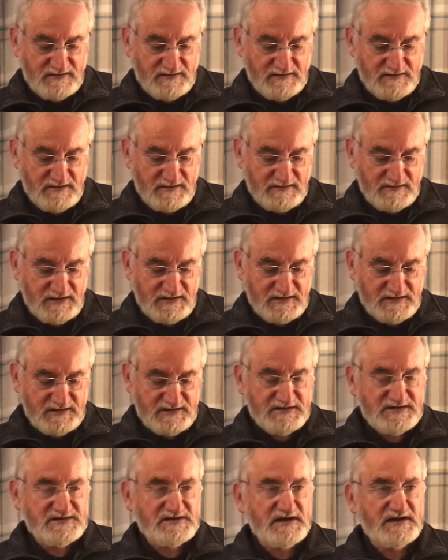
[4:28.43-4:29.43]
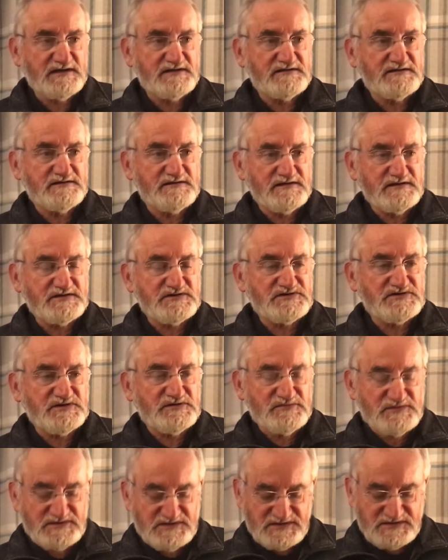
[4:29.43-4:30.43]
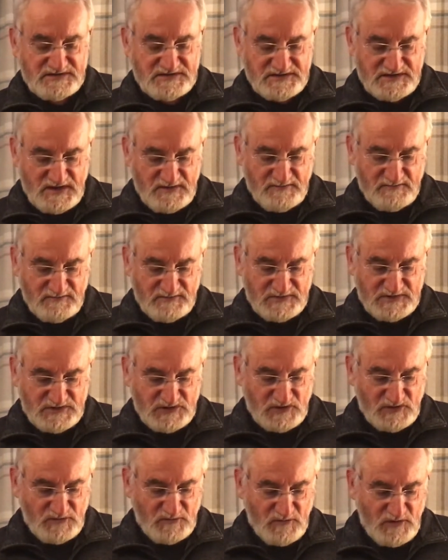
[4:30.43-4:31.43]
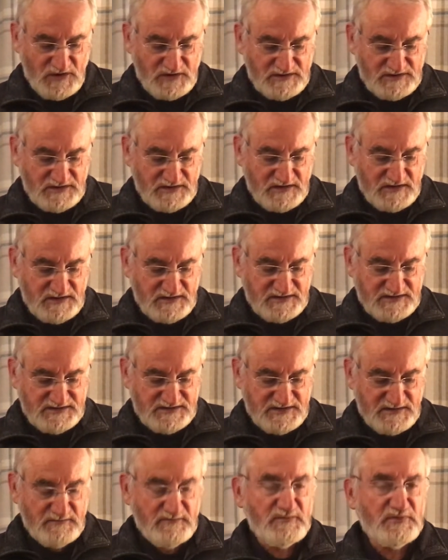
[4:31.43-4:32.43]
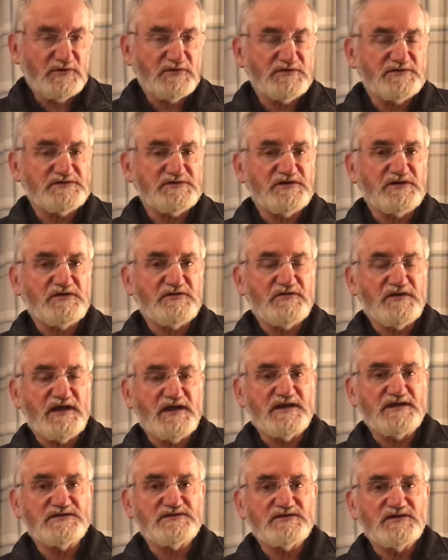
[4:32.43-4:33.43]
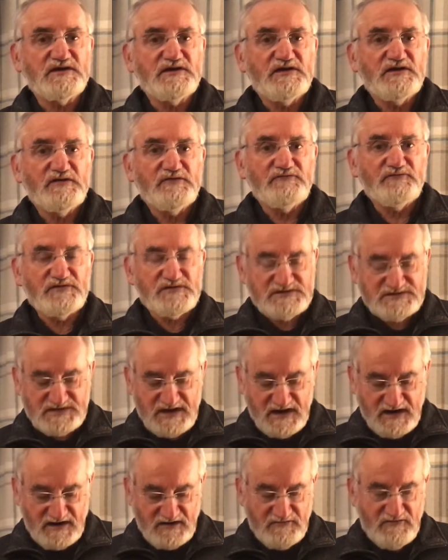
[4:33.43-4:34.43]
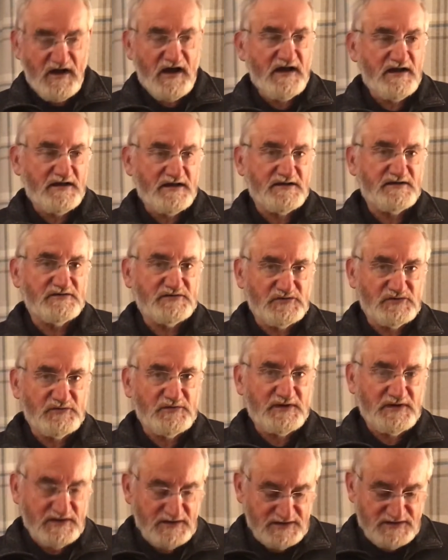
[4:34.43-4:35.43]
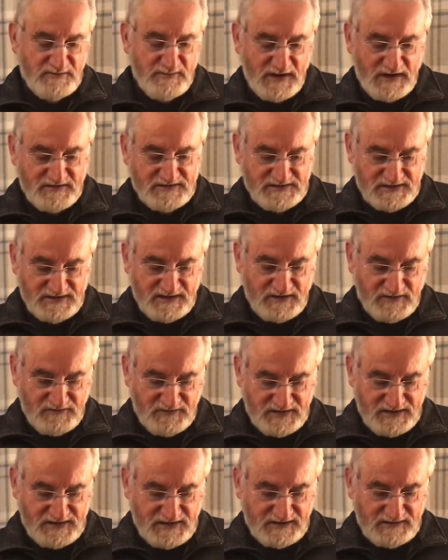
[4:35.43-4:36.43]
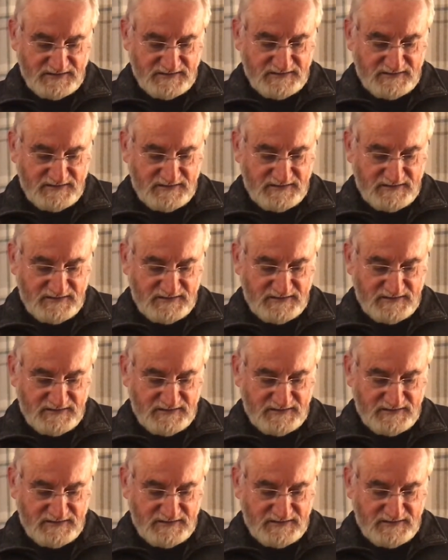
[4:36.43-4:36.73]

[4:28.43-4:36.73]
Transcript: the leader said that she was stumped on what symbol to create for Zechariah, who we heard about in our reading.